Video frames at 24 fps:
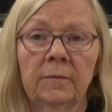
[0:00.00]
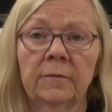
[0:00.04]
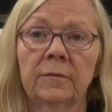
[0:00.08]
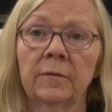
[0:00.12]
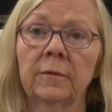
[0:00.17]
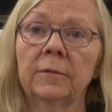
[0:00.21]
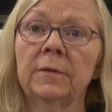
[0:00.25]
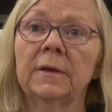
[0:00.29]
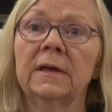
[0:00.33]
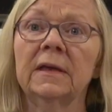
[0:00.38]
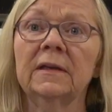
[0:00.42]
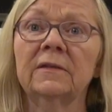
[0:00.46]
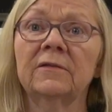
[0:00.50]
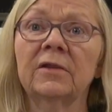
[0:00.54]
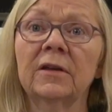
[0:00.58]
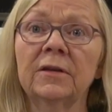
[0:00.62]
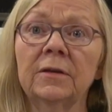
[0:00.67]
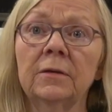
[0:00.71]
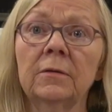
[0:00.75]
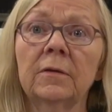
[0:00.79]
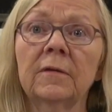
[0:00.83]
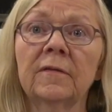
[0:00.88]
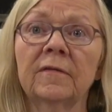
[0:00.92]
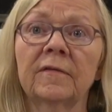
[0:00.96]
So you
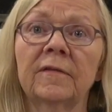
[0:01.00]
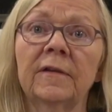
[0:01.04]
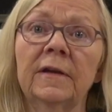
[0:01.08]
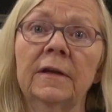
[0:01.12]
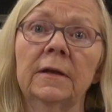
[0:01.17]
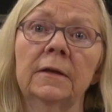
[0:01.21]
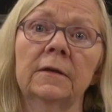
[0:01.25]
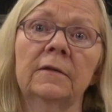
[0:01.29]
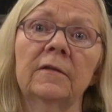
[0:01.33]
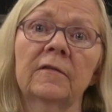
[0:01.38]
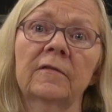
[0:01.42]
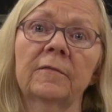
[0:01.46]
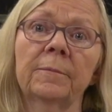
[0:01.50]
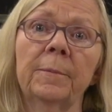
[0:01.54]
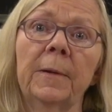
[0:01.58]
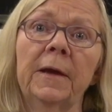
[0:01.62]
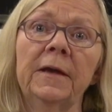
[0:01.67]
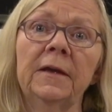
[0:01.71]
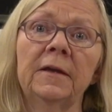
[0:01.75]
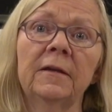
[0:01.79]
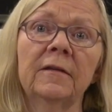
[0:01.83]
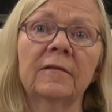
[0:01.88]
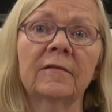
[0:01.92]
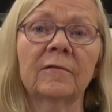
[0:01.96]
continue to sin
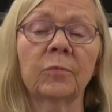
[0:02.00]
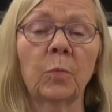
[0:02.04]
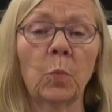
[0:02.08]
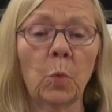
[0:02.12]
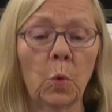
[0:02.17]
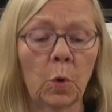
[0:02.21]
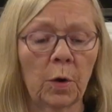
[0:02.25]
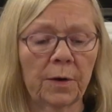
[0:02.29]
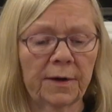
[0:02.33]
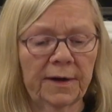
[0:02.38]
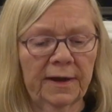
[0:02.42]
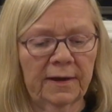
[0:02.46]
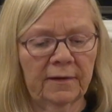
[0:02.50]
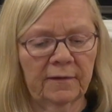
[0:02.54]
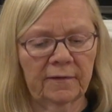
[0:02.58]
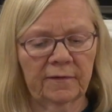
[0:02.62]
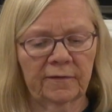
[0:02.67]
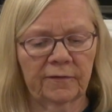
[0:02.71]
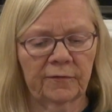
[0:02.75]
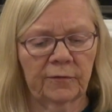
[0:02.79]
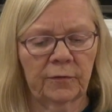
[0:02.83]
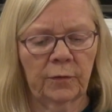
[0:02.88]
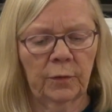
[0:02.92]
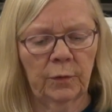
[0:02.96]
despite his
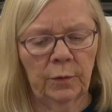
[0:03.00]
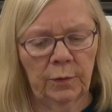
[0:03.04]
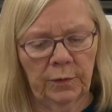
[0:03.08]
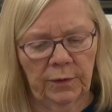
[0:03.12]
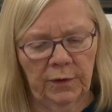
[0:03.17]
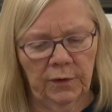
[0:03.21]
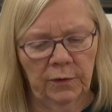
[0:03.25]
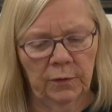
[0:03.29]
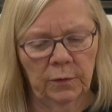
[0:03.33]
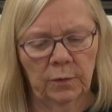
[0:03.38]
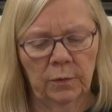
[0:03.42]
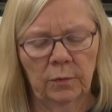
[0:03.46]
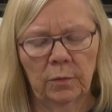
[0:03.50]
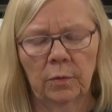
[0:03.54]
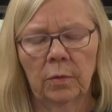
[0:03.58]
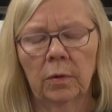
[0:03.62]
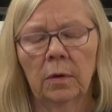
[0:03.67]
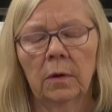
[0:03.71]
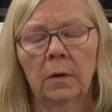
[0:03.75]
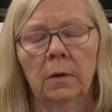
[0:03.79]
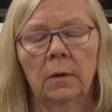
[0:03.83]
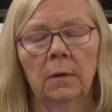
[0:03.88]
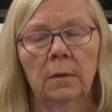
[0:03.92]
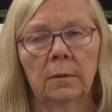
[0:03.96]
warnings to you
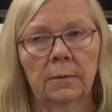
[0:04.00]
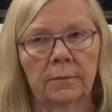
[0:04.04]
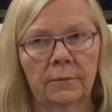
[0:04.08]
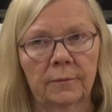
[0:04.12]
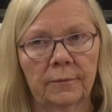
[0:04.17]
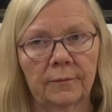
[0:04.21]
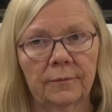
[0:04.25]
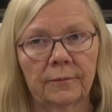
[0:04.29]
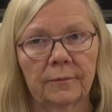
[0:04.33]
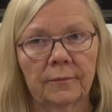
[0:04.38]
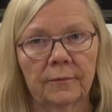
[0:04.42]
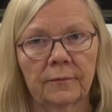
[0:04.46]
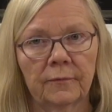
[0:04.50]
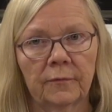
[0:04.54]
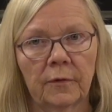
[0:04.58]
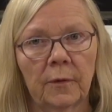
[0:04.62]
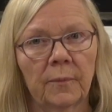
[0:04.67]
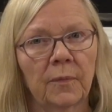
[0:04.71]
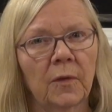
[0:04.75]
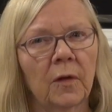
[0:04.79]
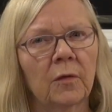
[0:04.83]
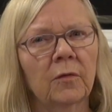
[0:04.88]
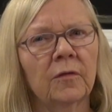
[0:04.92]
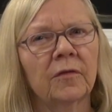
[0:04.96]

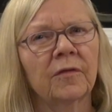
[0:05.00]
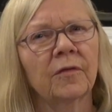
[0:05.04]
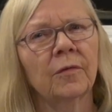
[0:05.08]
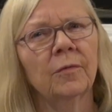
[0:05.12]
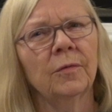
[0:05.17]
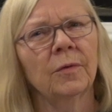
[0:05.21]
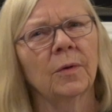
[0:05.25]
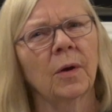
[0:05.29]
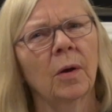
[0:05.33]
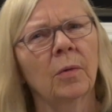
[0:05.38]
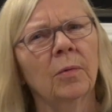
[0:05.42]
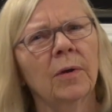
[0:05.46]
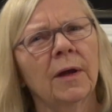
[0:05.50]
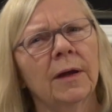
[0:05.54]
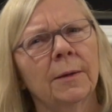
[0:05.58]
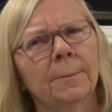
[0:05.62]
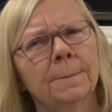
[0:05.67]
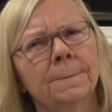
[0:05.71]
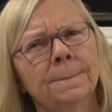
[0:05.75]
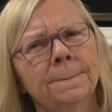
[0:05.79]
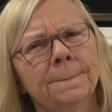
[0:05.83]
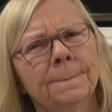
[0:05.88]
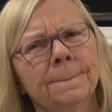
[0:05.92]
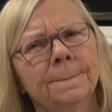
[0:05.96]
from those who know
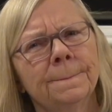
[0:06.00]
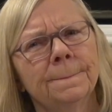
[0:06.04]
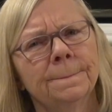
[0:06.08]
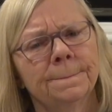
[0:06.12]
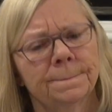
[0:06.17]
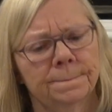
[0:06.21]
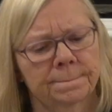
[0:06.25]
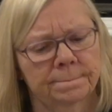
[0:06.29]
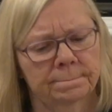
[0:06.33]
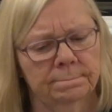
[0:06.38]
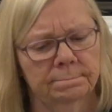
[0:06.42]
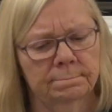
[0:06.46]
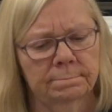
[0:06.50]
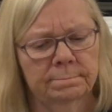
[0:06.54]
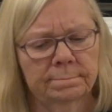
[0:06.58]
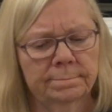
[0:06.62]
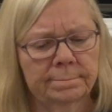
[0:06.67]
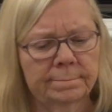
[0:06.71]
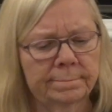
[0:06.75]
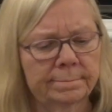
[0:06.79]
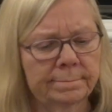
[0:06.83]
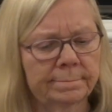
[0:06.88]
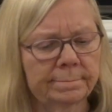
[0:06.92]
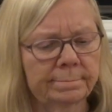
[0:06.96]
him.
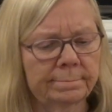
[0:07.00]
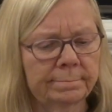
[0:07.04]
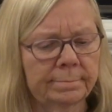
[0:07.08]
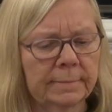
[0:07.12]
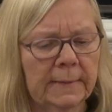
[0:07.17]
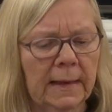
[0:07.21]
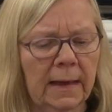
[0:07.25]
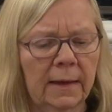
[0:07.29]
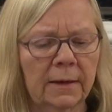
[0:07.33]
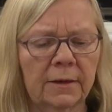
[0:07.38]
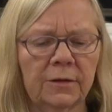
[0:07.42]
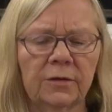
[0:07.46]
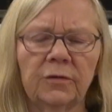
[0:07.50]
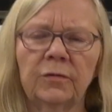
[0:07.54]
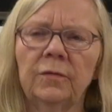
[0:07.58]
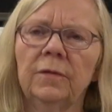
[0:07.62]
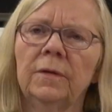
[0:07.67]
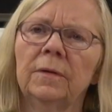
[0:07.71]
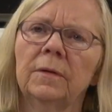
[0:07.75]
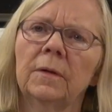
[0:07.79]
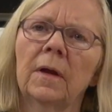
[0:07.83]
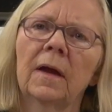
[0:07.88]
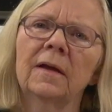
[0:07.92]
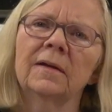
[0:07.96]
And do
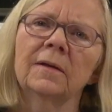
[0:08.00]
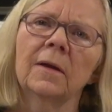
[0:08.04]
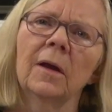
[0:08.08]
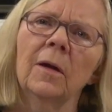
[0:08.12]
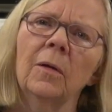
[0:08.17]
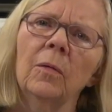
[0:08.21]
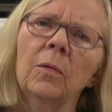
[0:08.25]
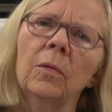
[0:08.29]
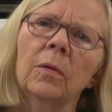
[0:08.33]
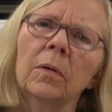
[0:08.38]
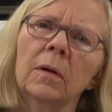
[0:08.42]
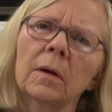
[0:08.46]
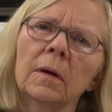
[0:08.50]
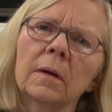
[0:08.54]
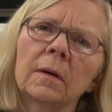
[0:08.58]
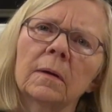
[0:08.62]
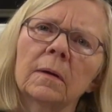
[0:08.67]
you not know?